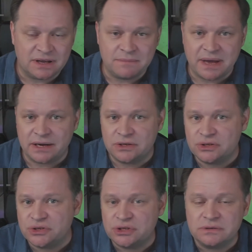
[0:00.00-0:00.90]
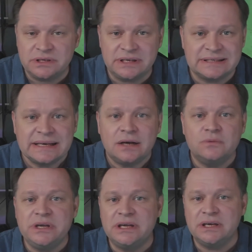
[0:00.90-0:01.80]
Manager showing us how
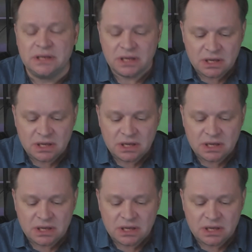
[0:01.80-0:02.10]
we can